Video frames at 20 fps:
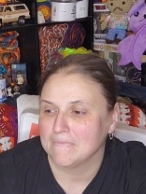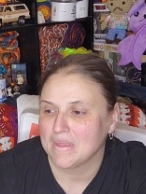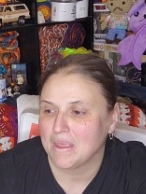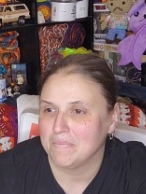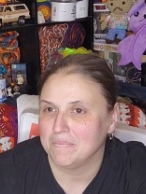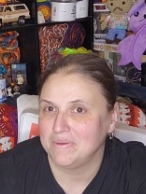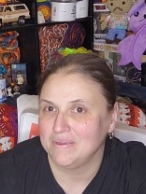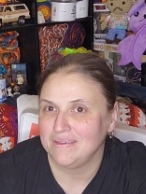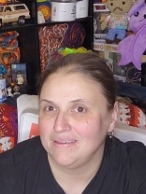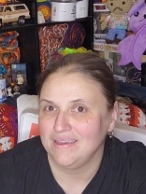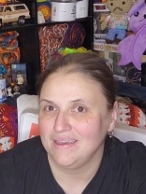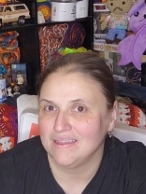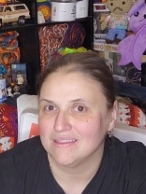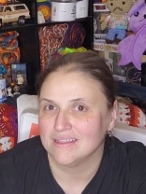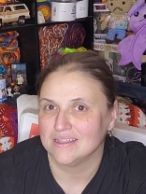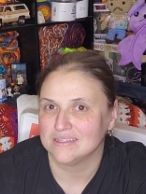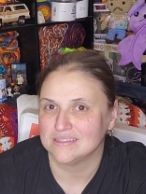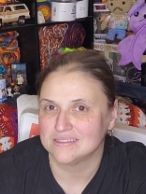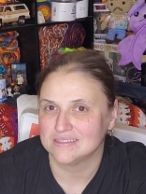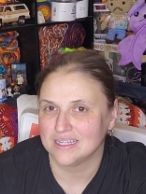but yeah,
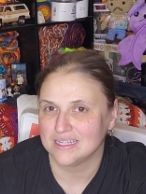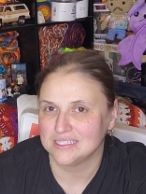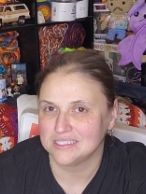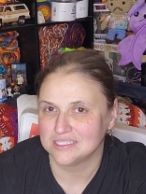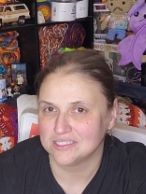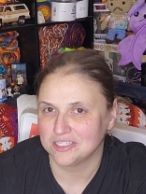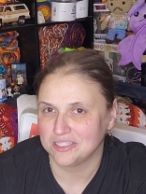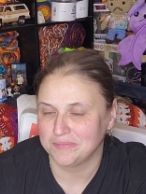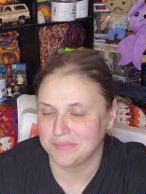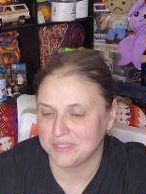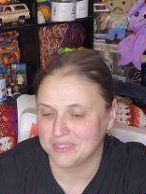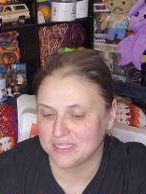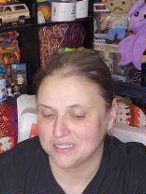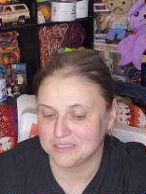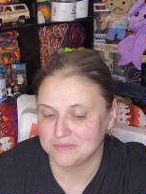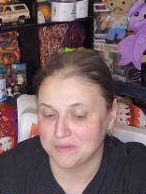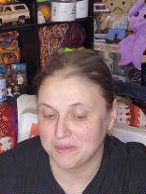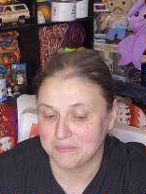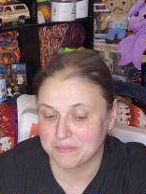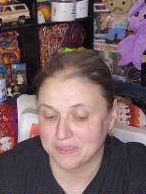that's that's gonna be
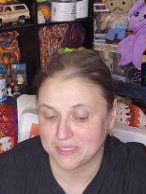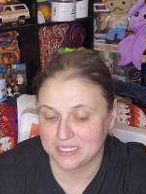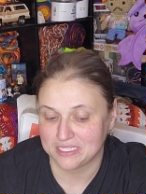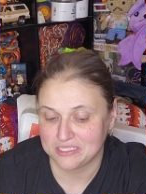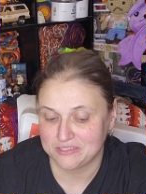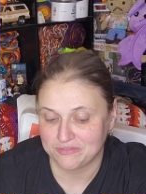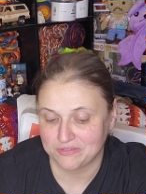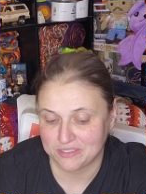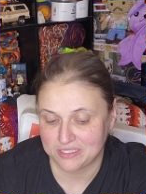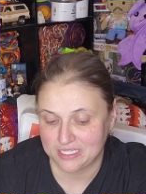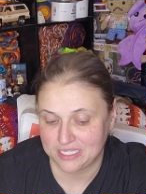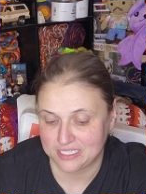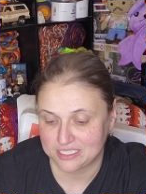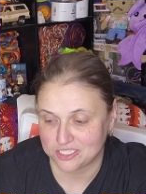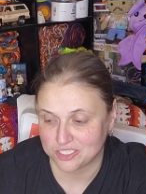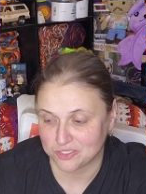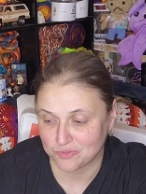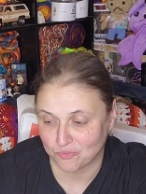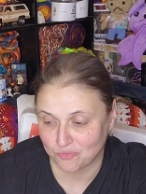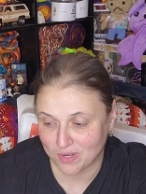that's my plans for the day
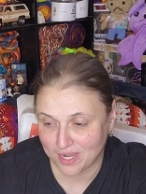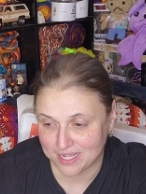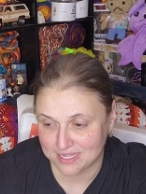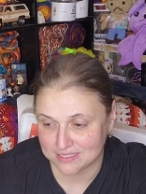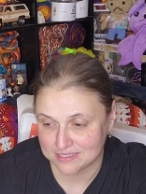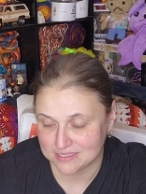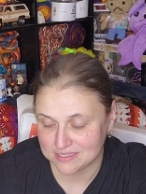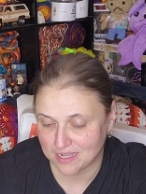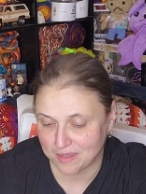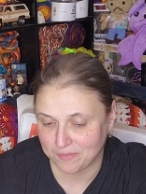is just rest.